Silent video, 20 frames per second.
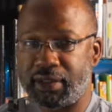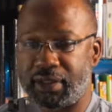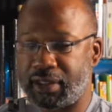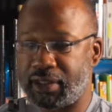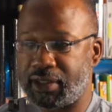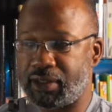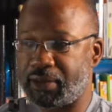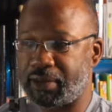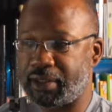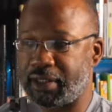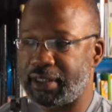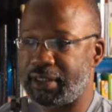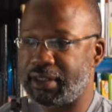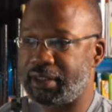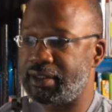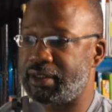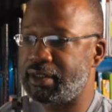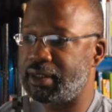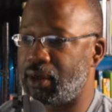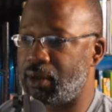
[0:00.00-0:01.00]
to this
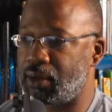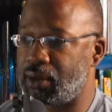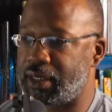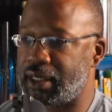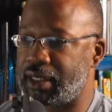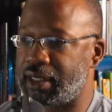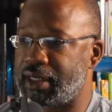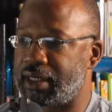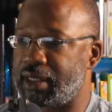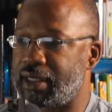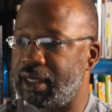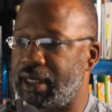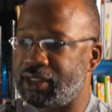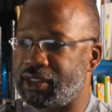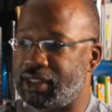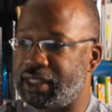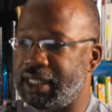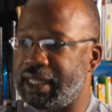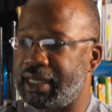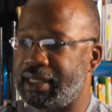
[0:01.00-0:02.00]
release, aoca
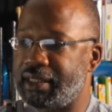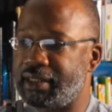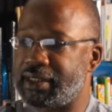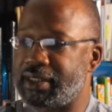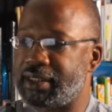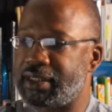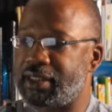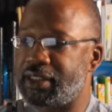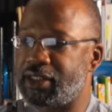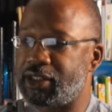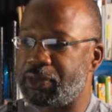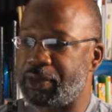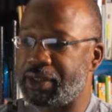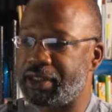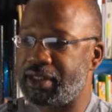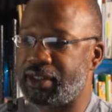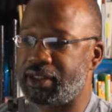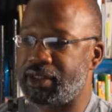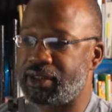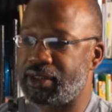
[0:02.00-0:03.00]
is changing its
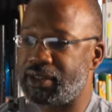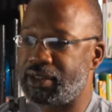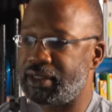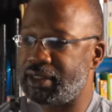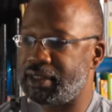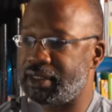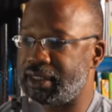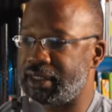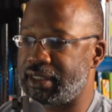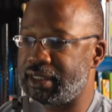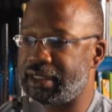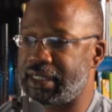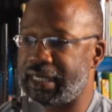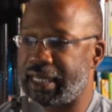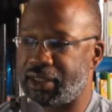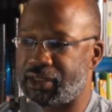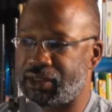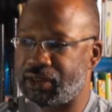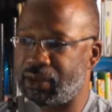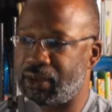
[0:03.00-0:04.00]
petition to the
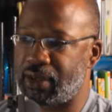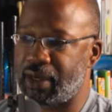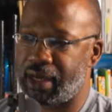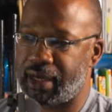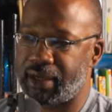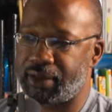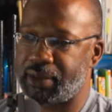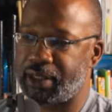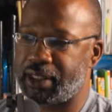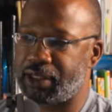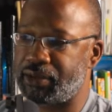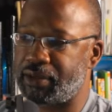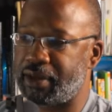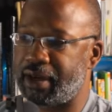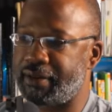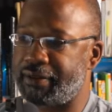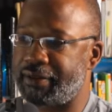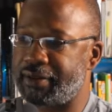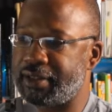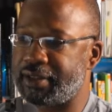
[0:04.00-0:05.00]
National Highway
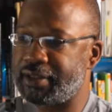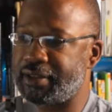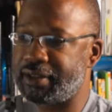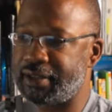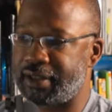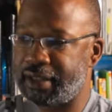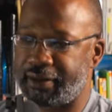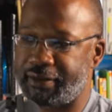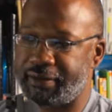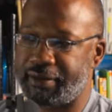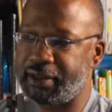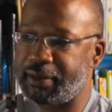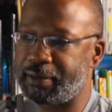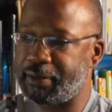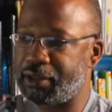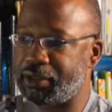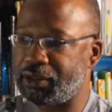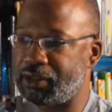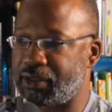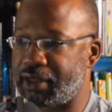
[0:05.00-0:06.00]
Traffic Safety
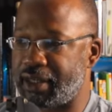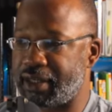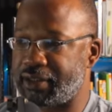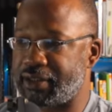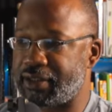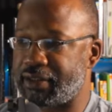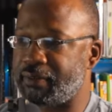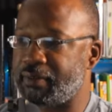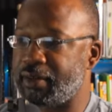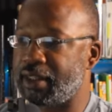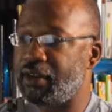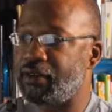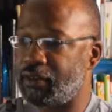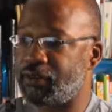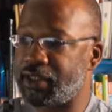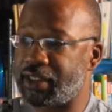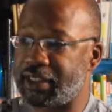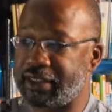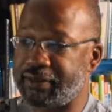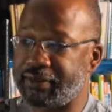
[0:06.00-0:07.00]
Administration
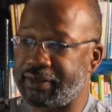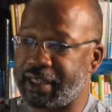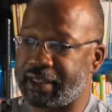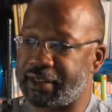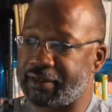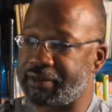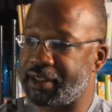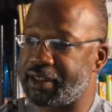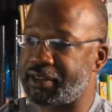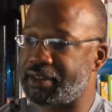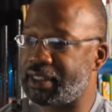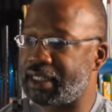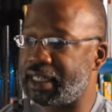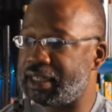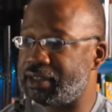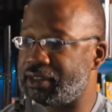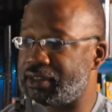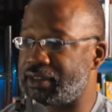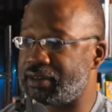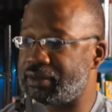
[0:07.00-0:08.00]
for defect
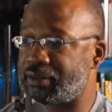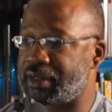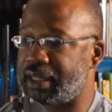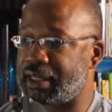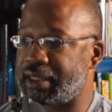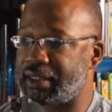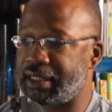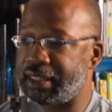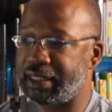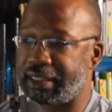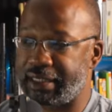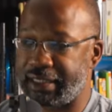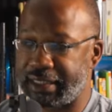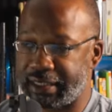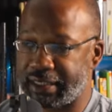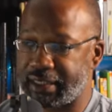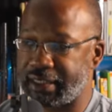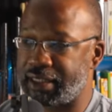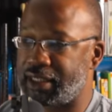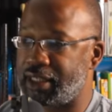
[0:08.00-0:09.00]
investigation of Hyundai
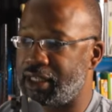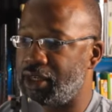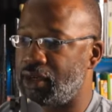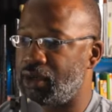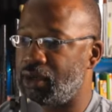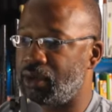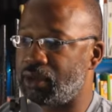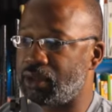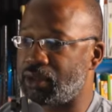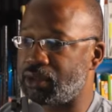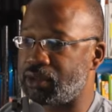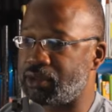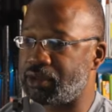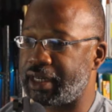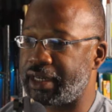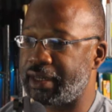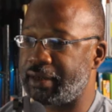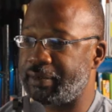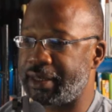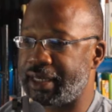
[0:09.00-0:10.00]
Kia oil
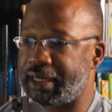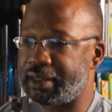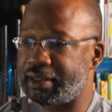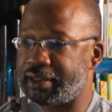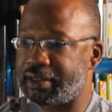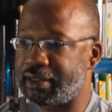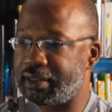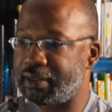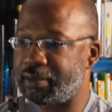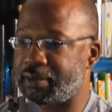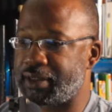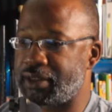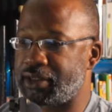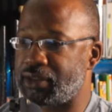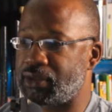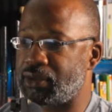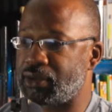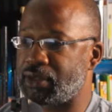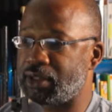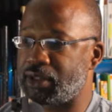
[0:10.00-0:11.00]
drain pan
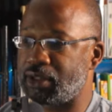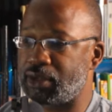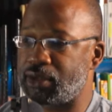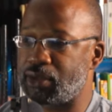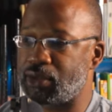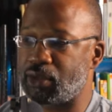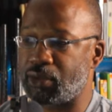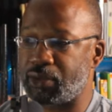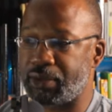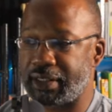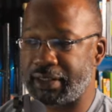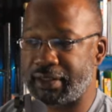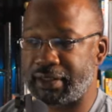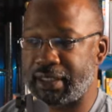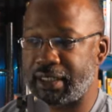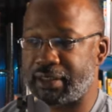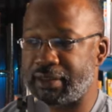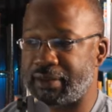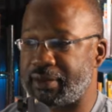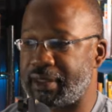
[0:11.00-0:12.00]
assemblies to include 3
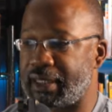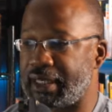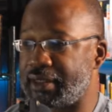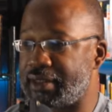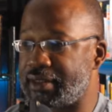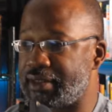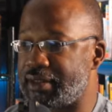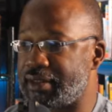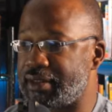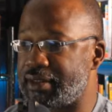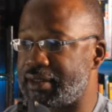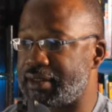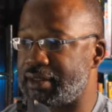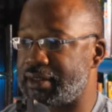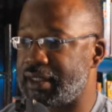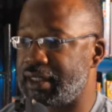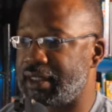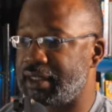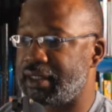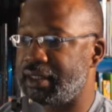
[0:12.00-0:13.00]
sets of cases
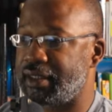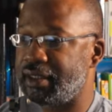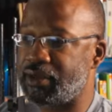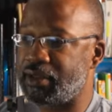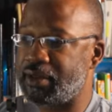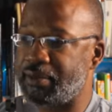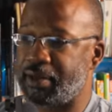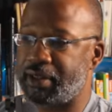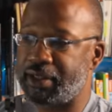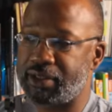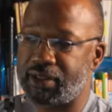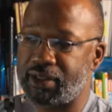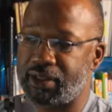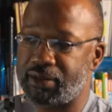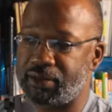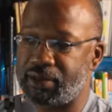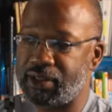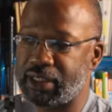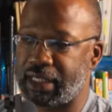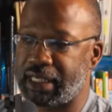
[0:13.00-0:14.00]
during the months
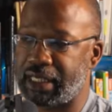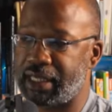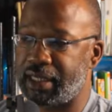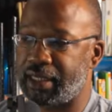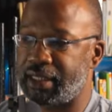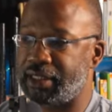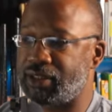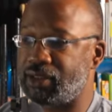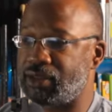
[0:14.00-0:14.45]
of July